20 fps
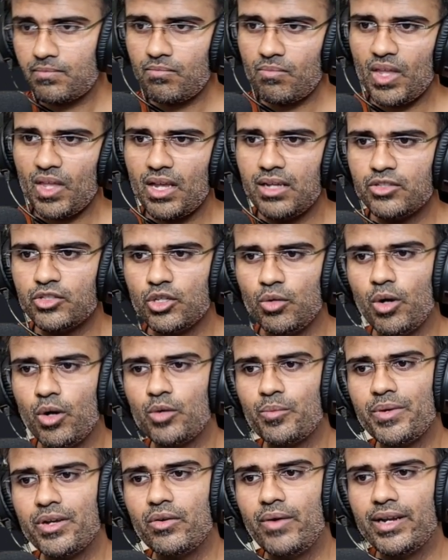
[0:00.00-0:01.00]
So what
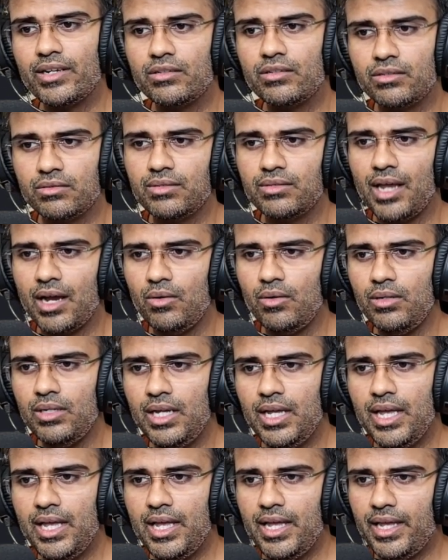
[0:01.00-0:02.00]
we're going to do now
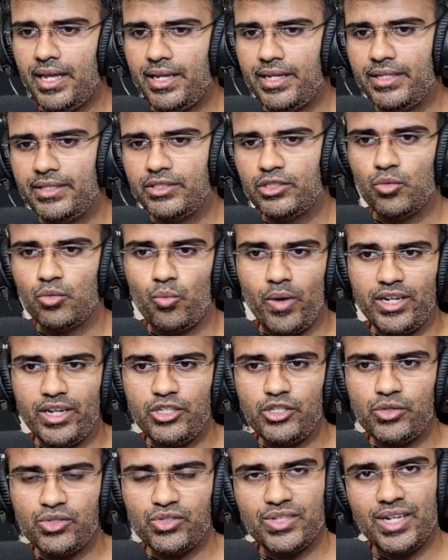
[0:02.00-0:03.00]
is,
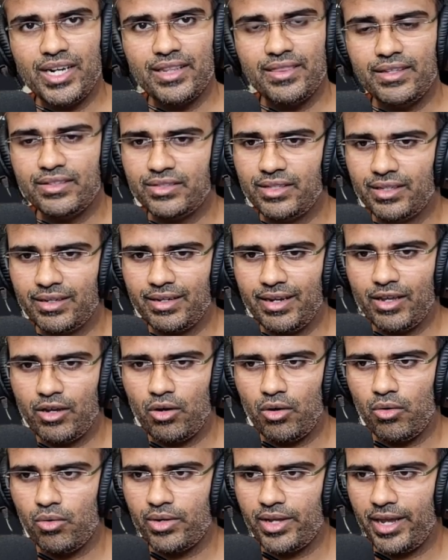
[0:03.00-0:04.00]
once you set this and click
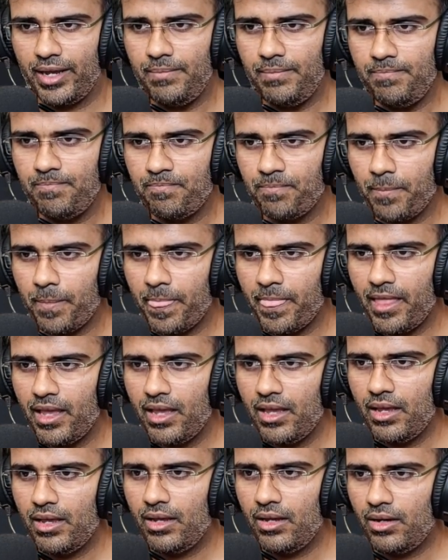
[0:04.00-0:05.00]
OK,
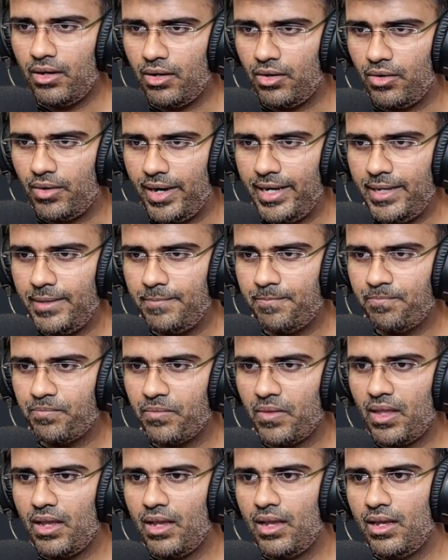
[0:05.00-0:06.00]
all right,
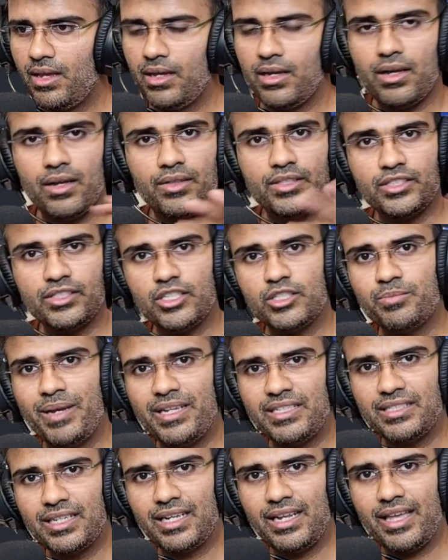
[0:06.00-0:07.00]
this is
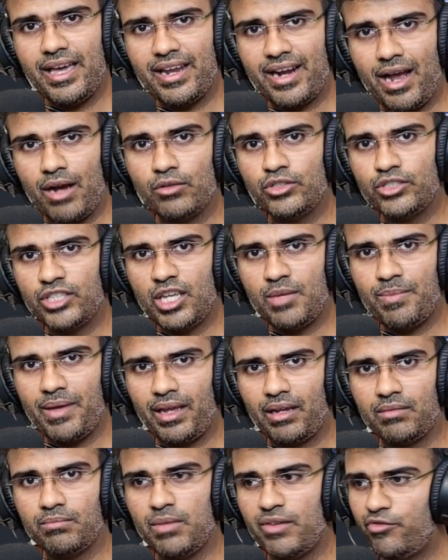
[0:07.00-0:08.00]
basically our
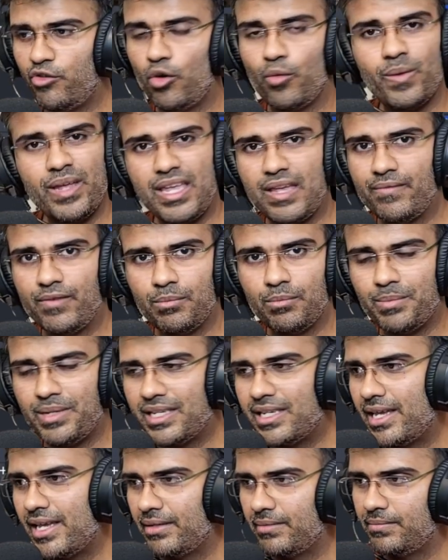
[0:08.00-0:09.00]
housekeeping before we even
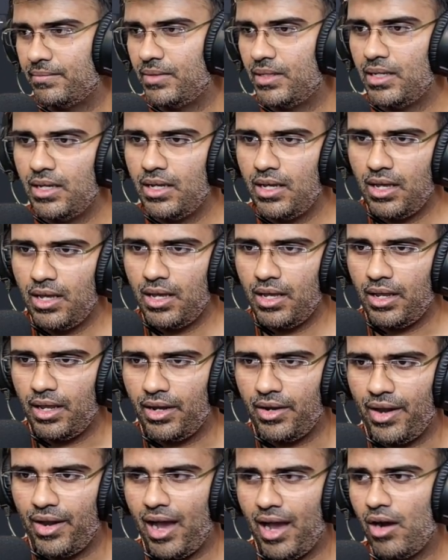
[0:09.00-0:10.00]
begin.
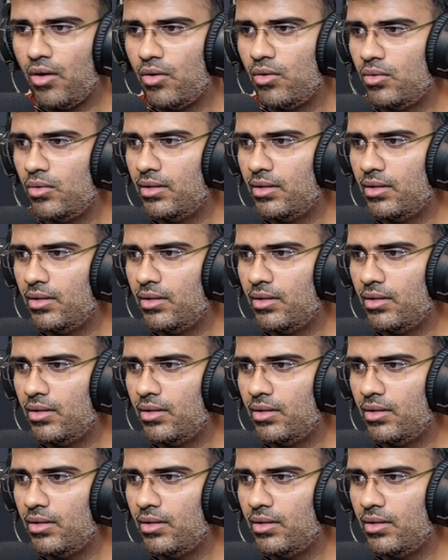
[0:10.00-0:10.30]
And now